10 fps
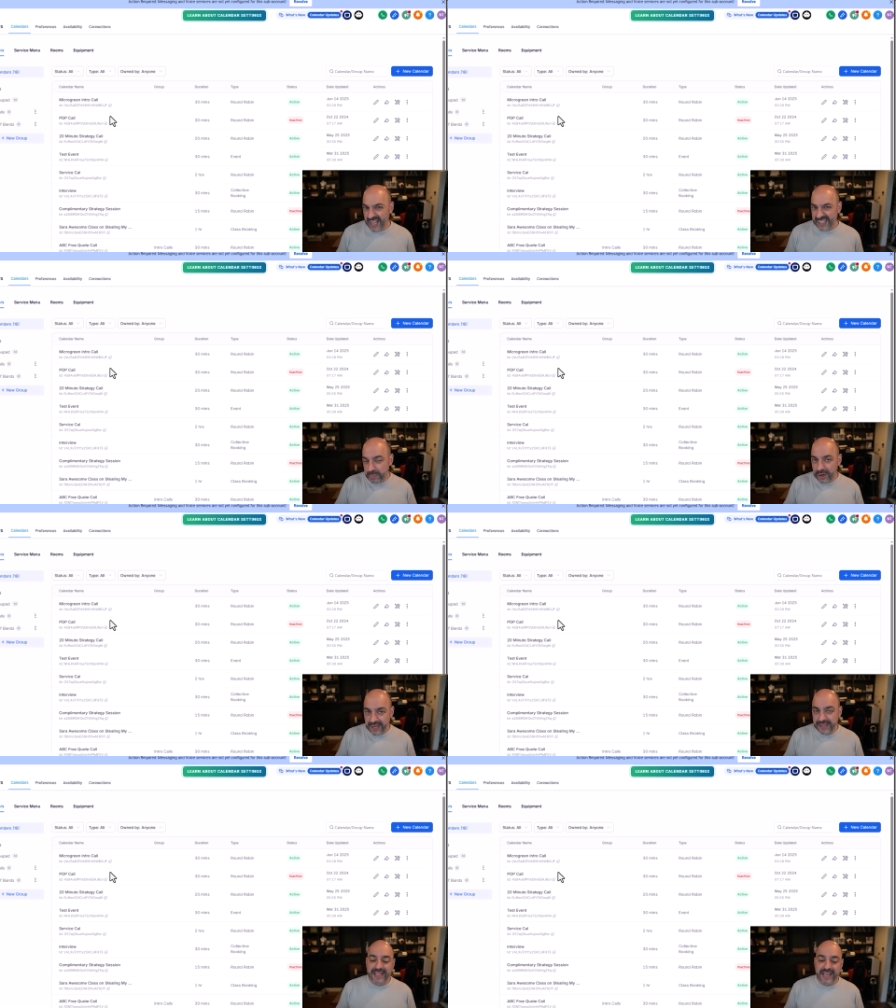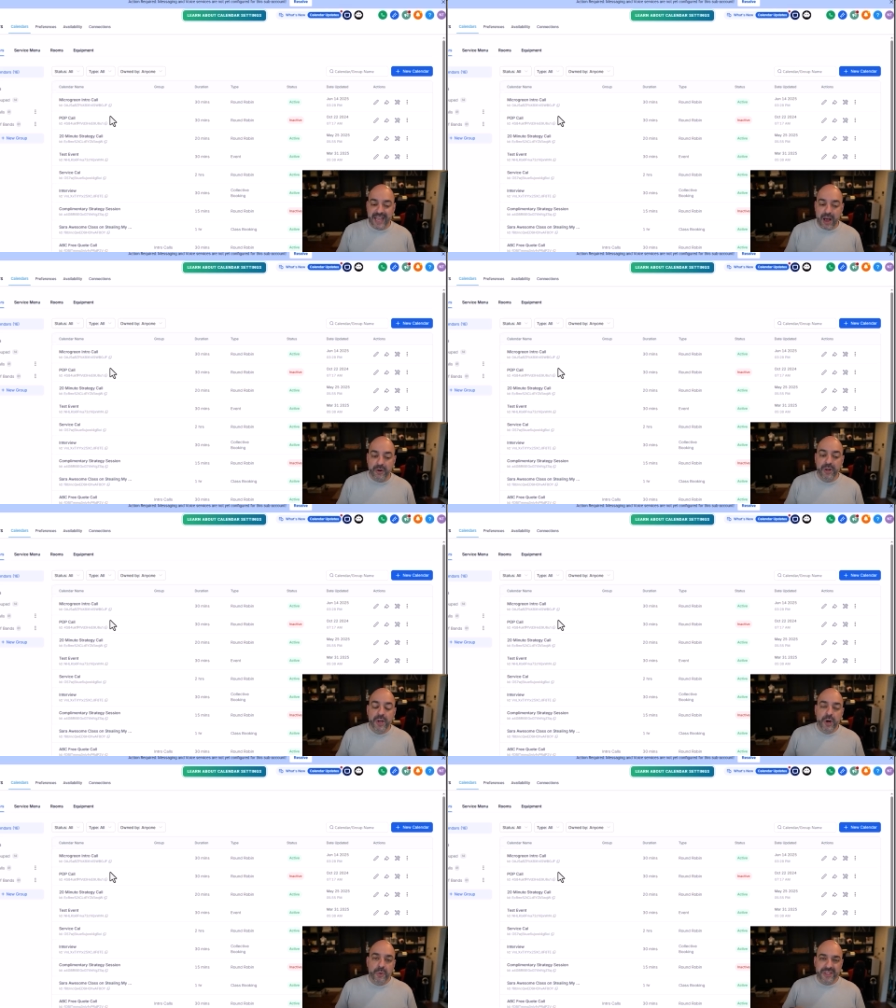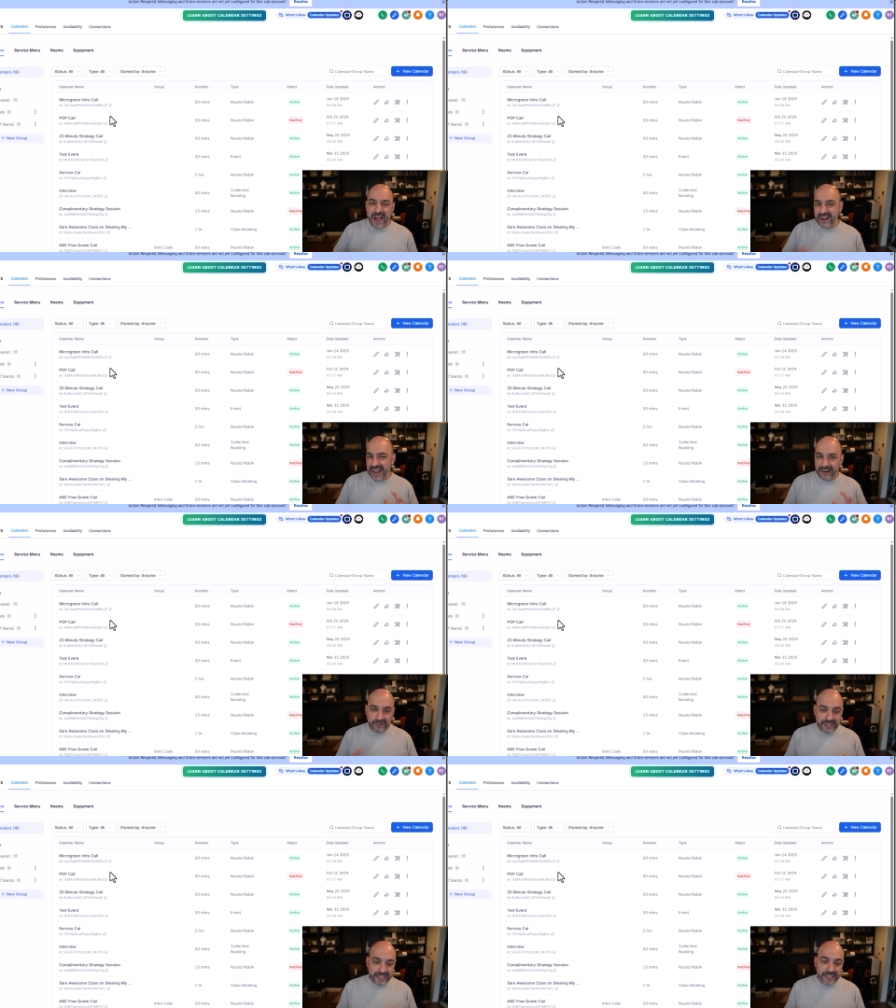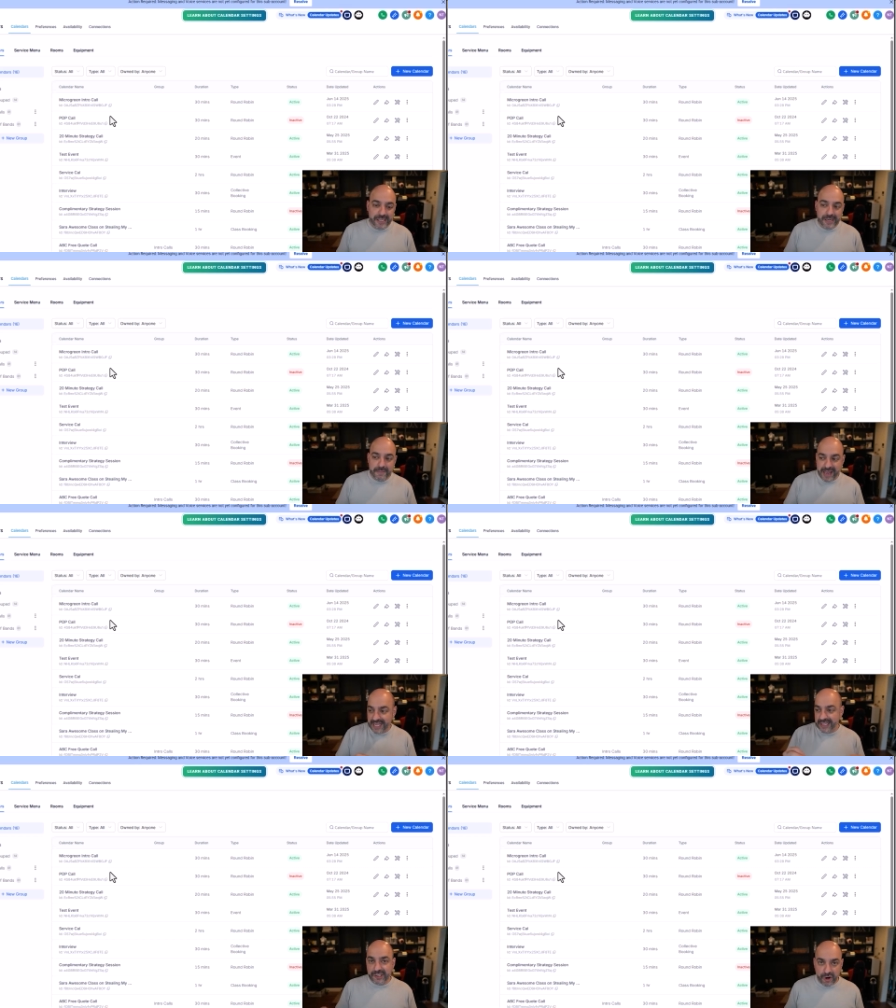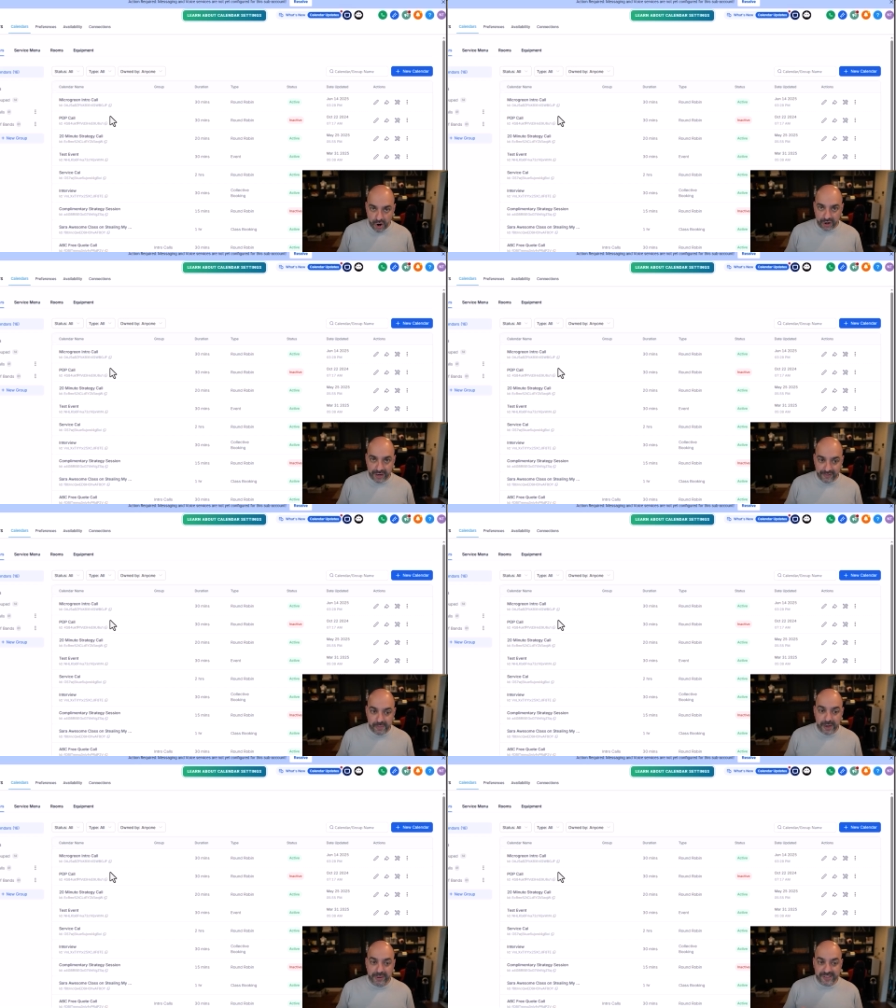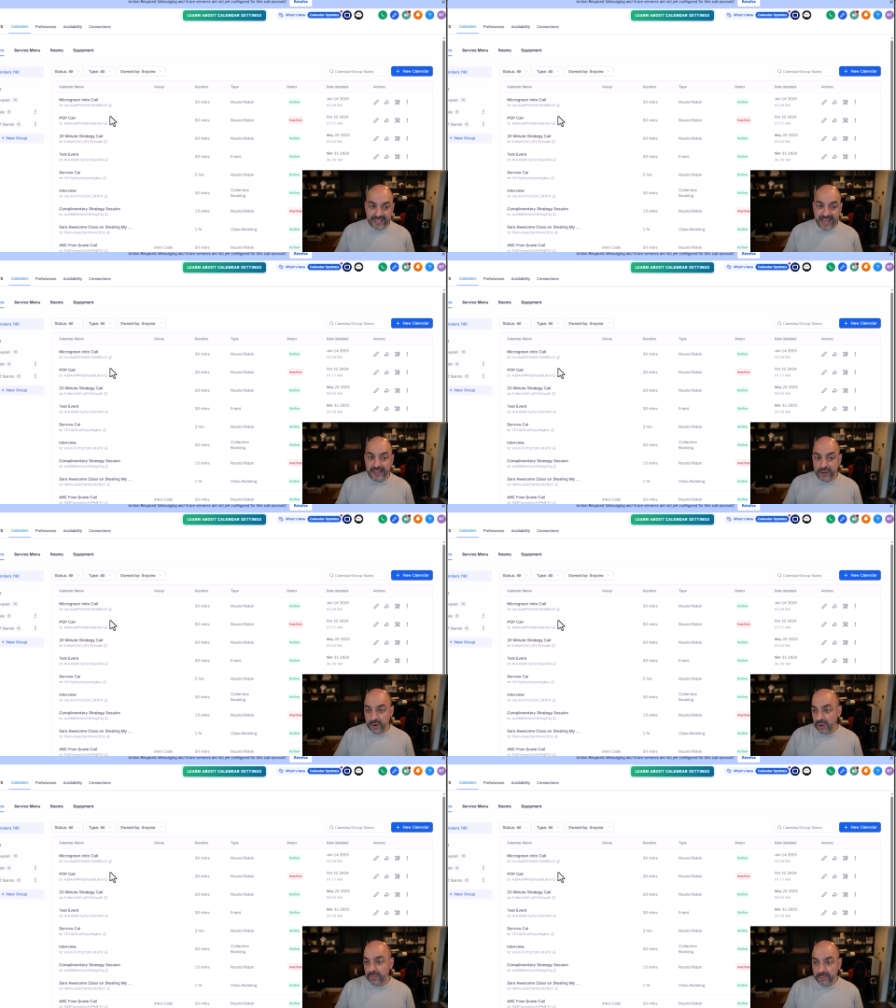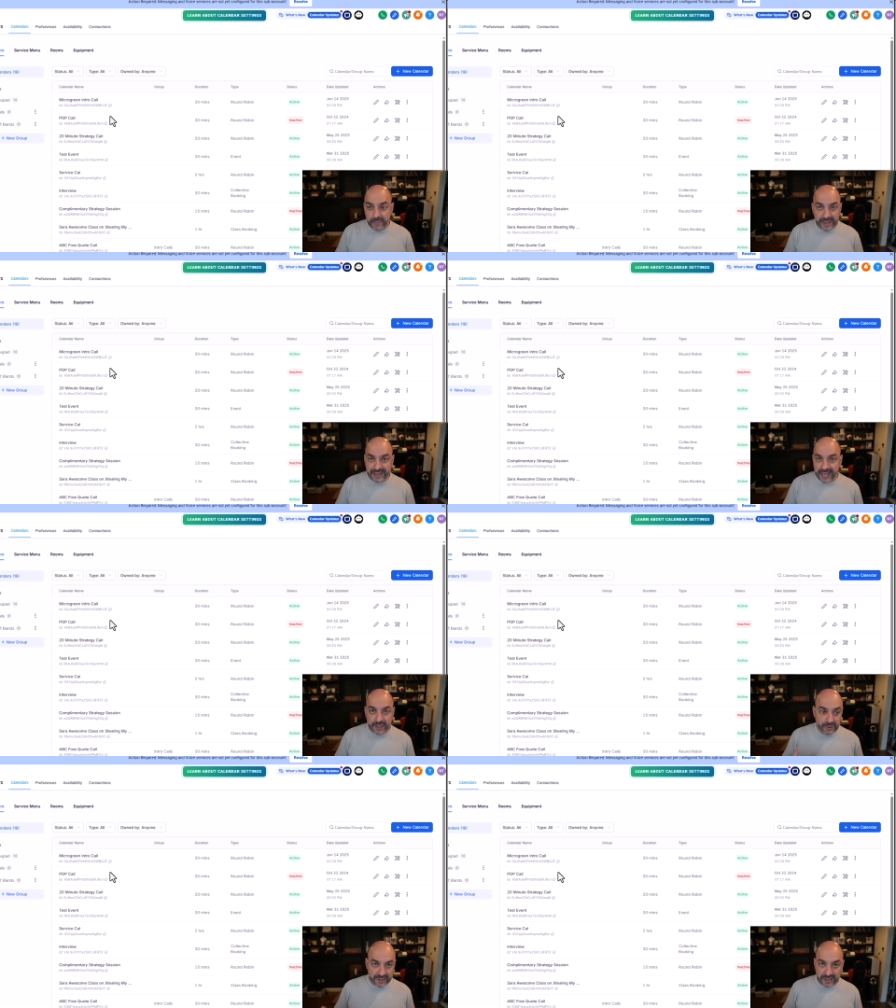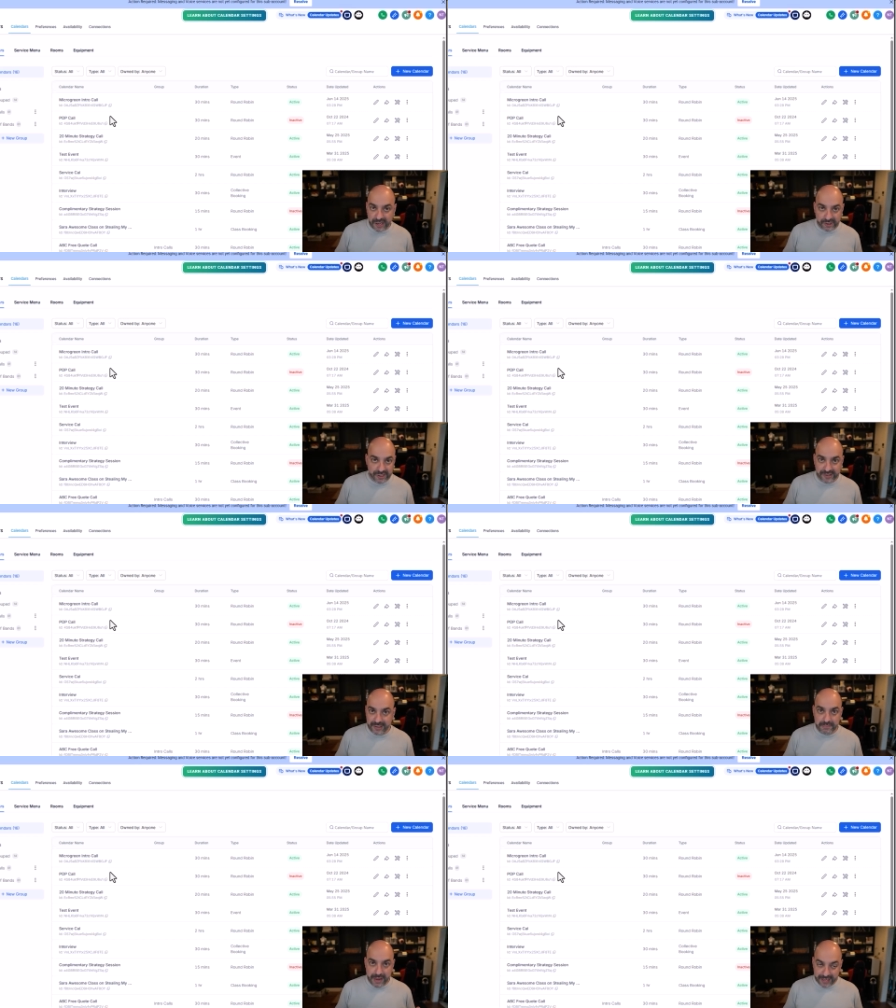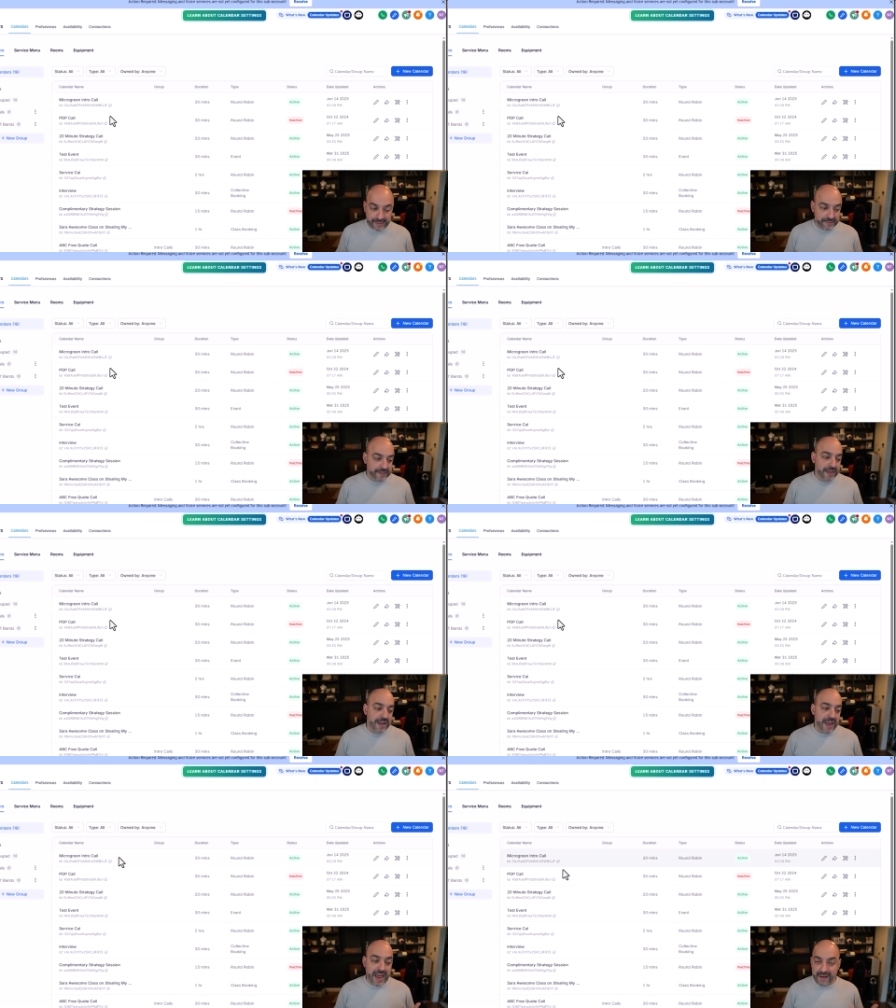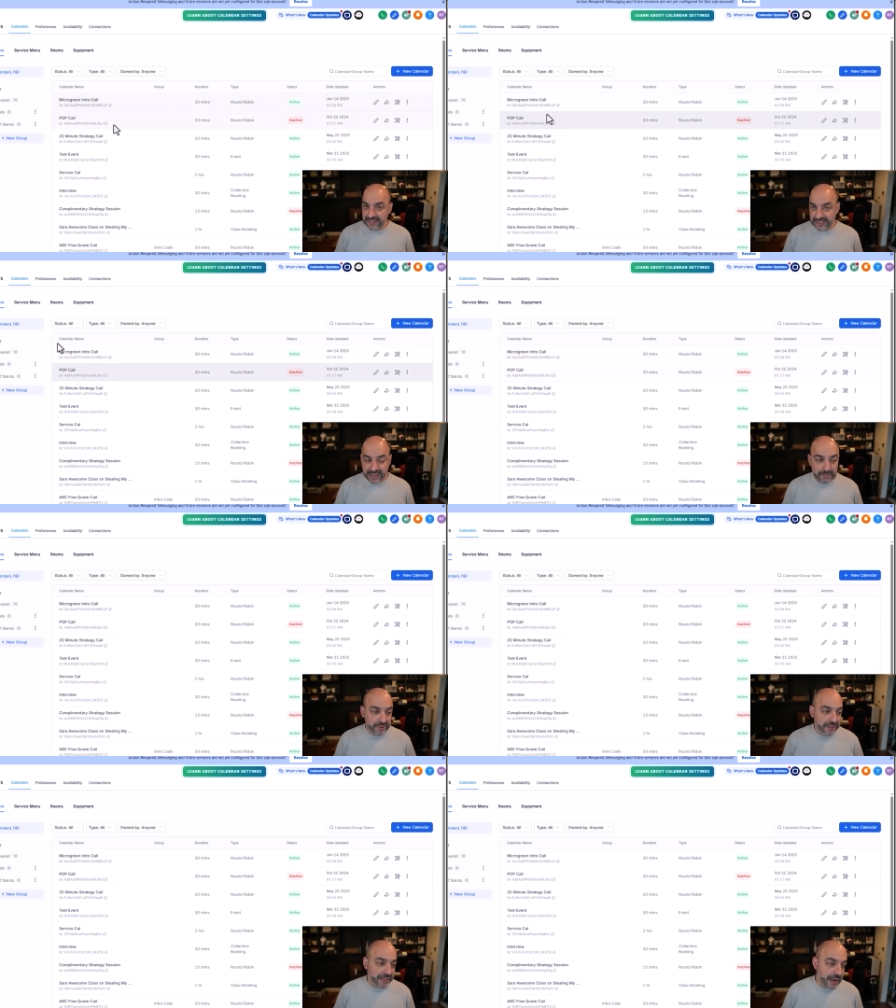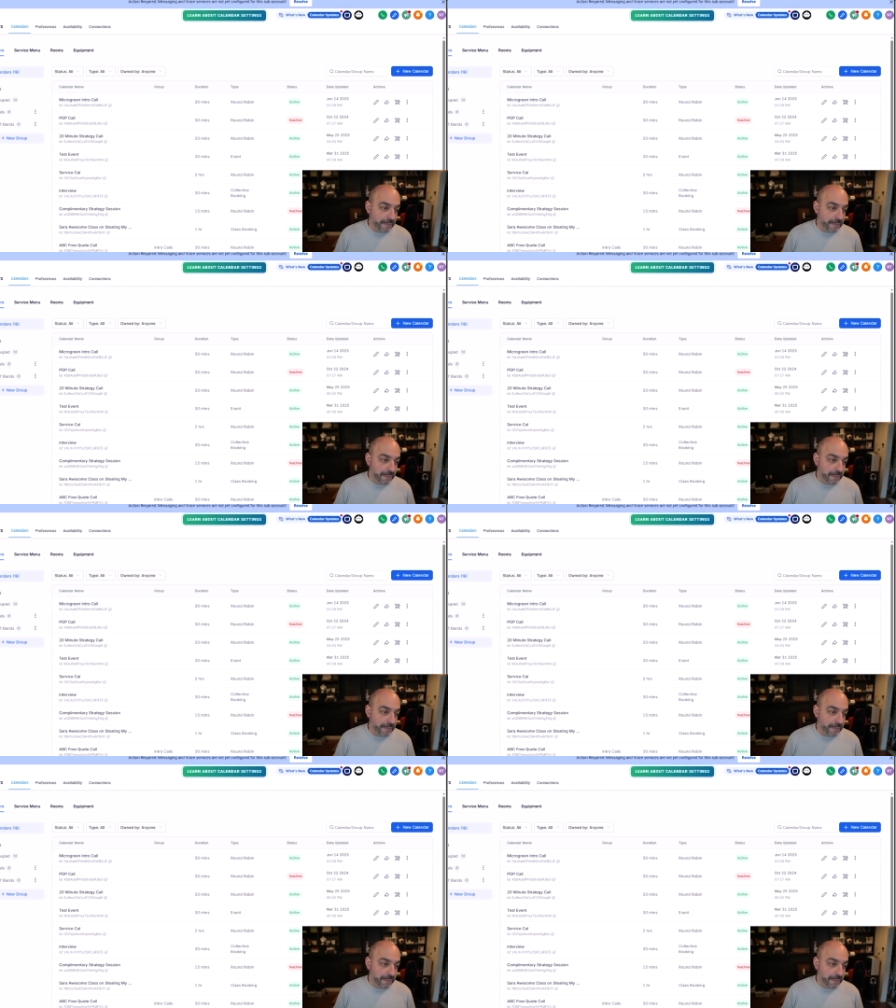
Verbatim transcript: like put it in the account without kind of really making this hard on everybody. Because again, the goal would be that you can launch this in minutes and have a site completely